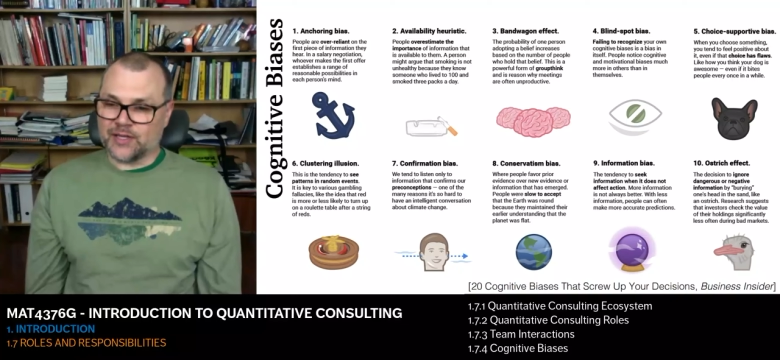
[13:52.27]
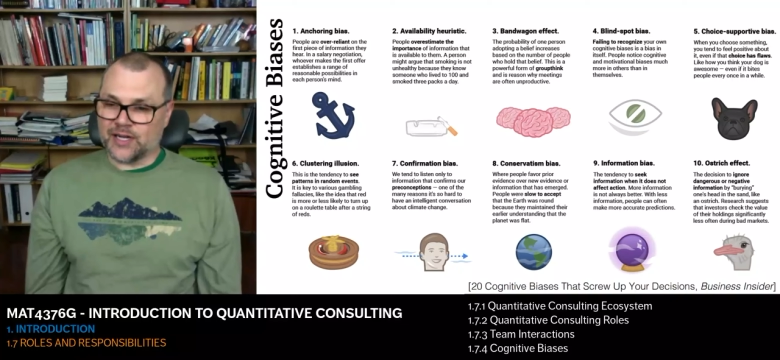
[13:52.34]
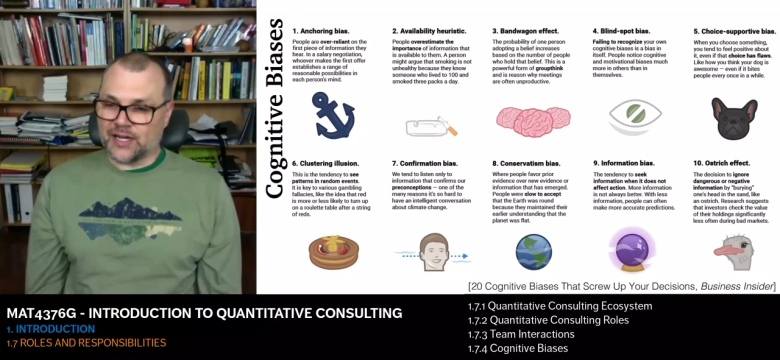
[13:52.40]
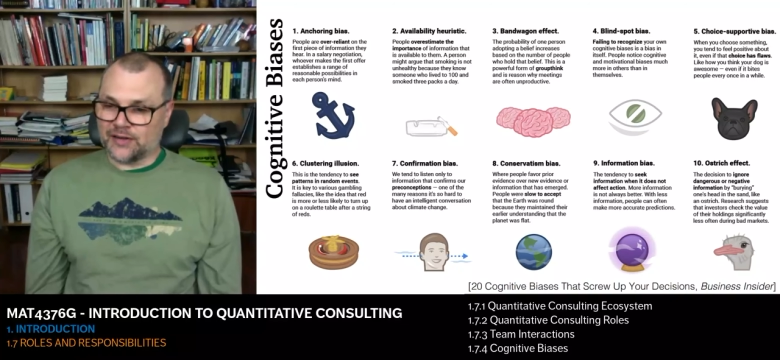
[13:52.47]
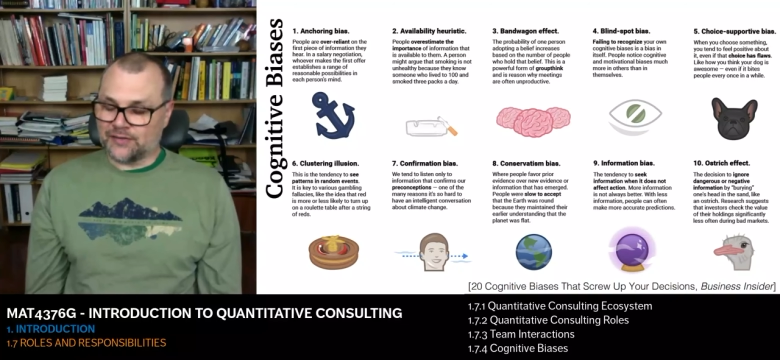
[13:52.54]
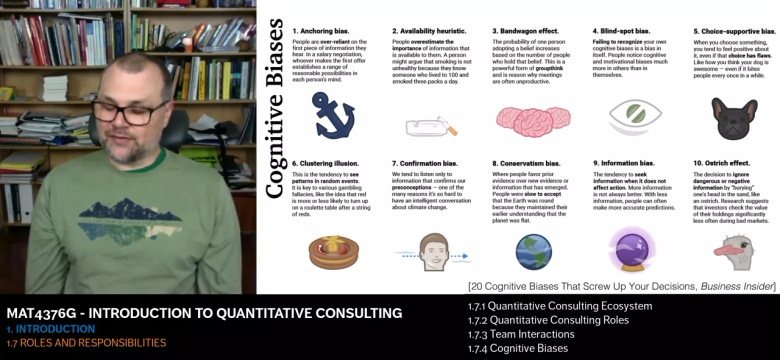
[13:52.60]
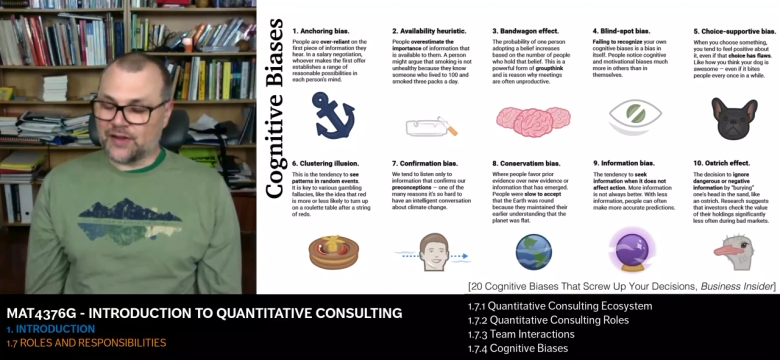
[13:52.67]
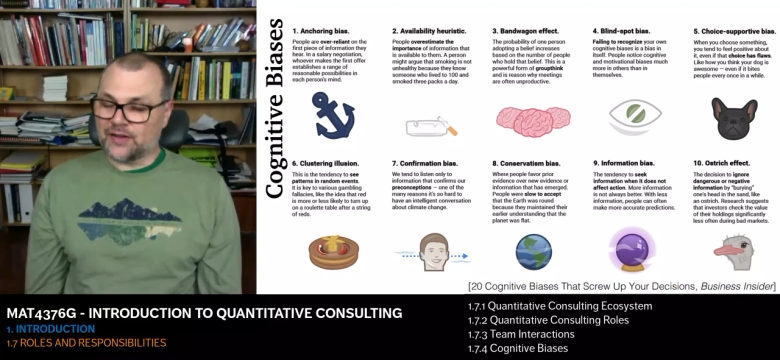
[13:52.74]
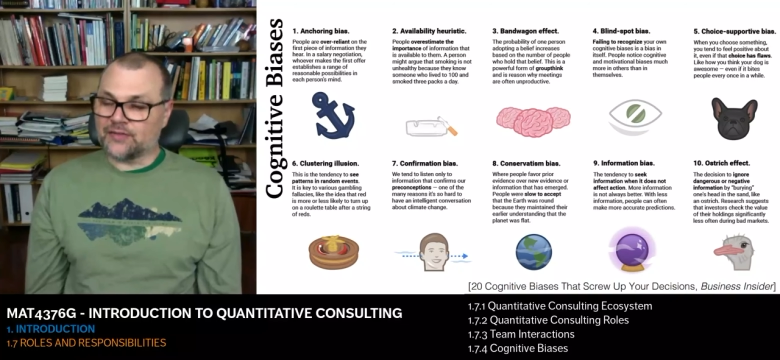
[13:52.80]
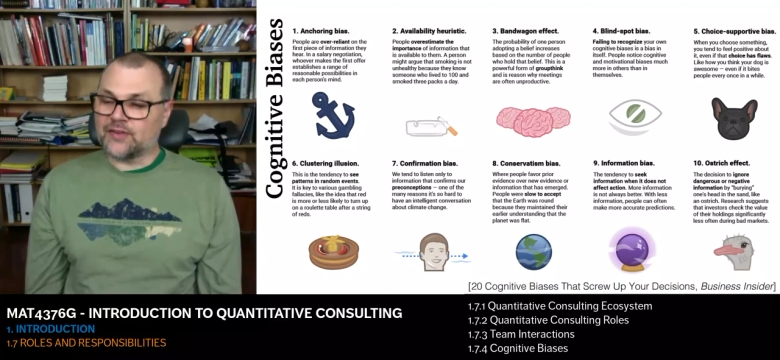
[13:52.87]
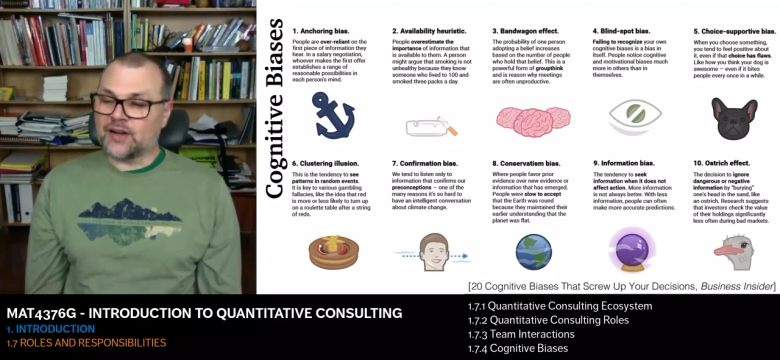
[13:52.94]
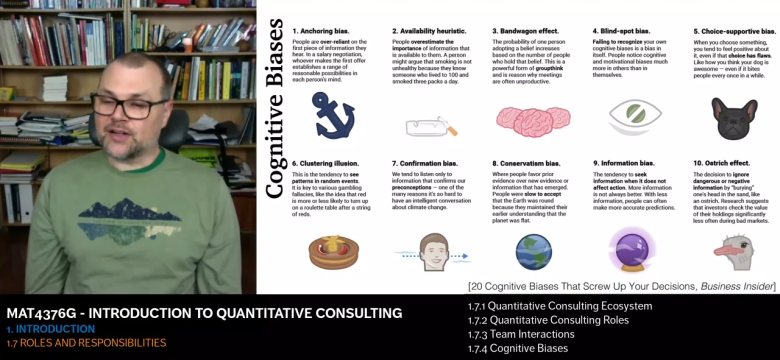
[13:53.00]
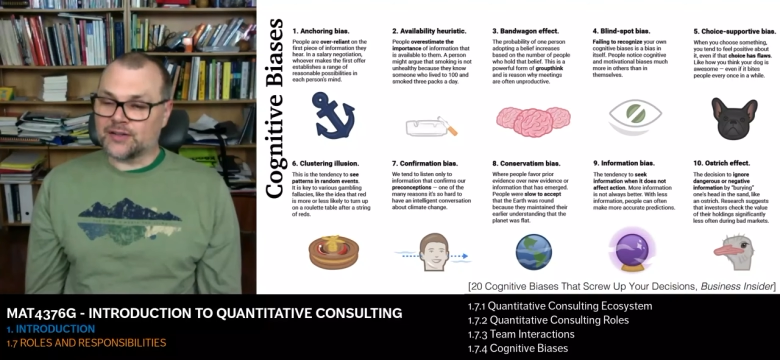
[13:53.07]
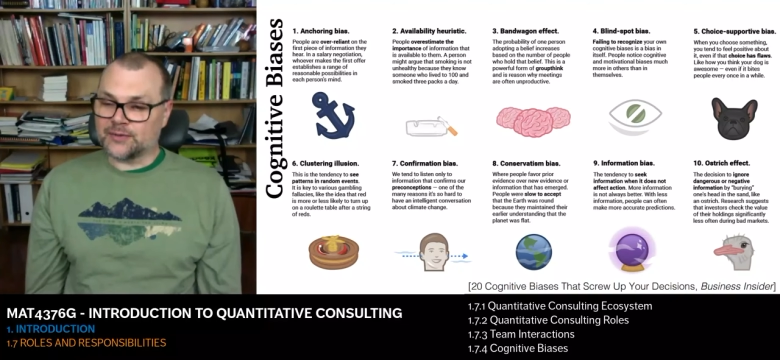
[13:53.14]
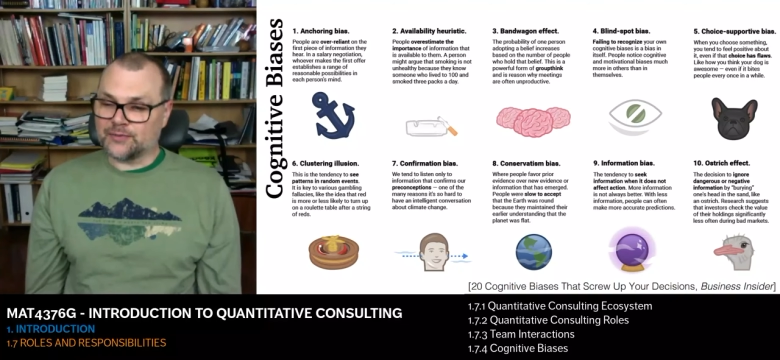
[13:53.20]
I've
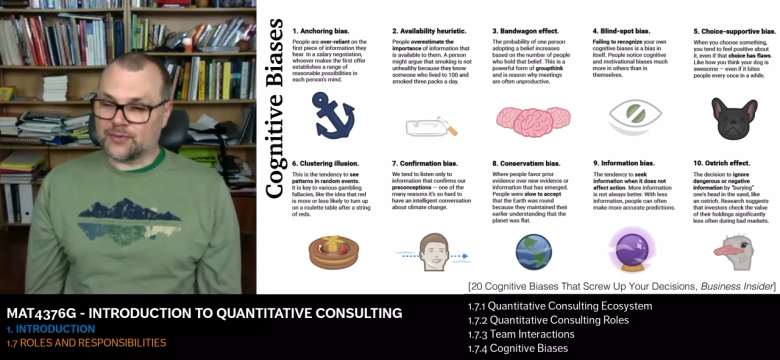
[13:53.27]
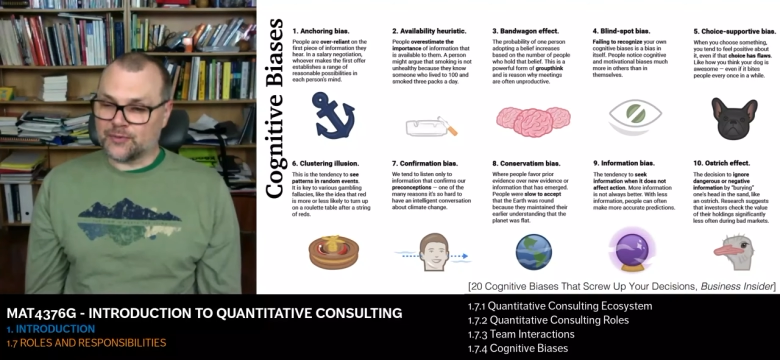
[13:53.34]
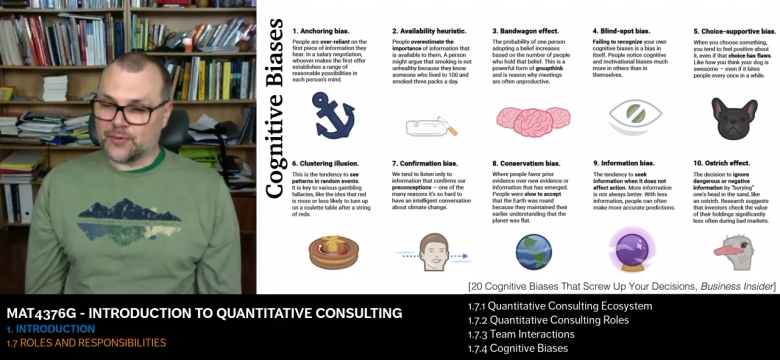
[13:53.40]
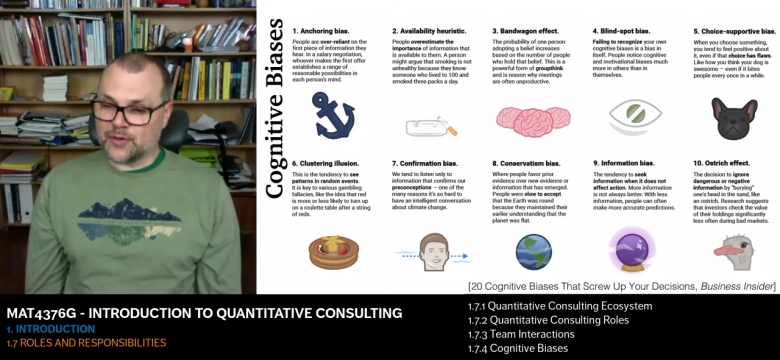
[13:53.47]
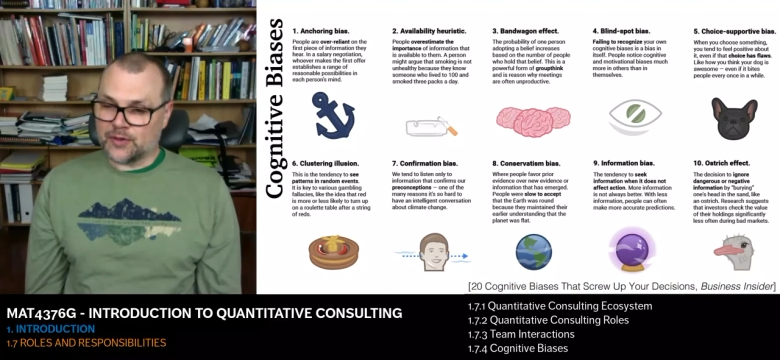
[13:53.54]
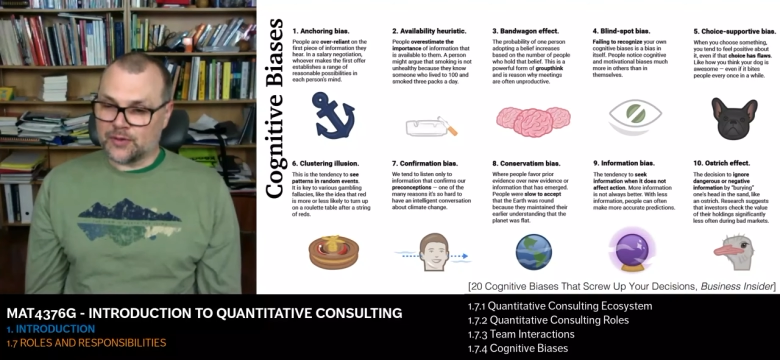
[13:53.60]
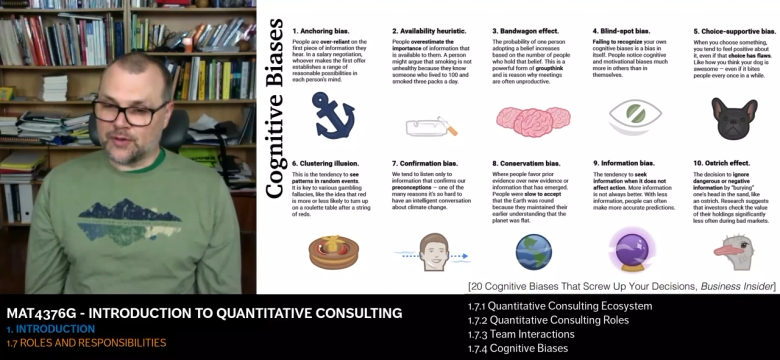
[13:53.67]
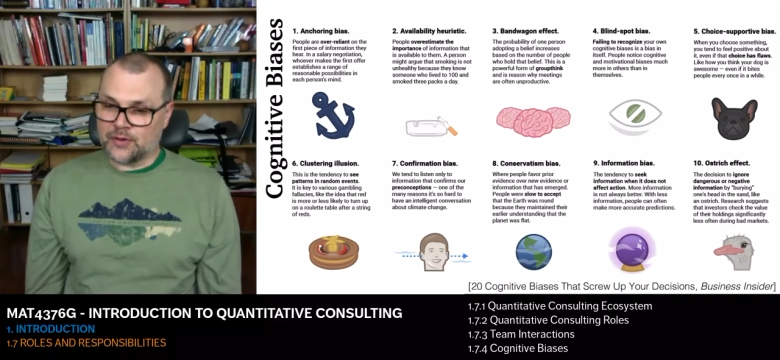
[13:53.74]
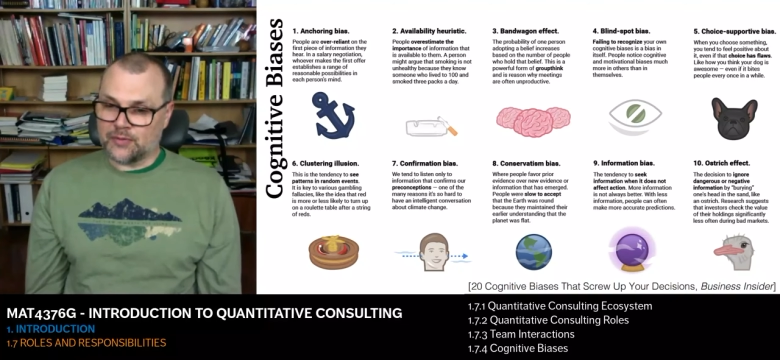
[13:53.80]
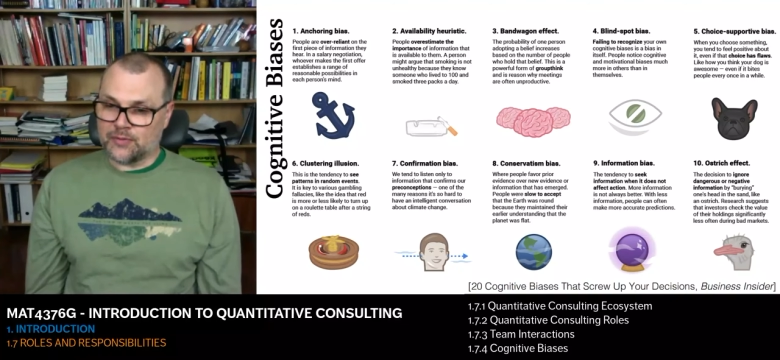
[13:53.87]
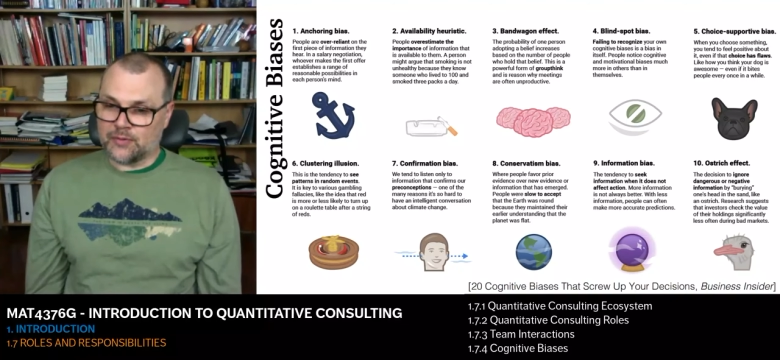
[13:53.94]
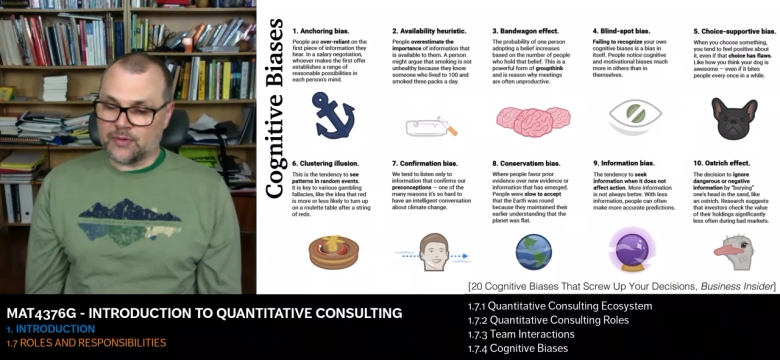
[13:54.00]
gotten from a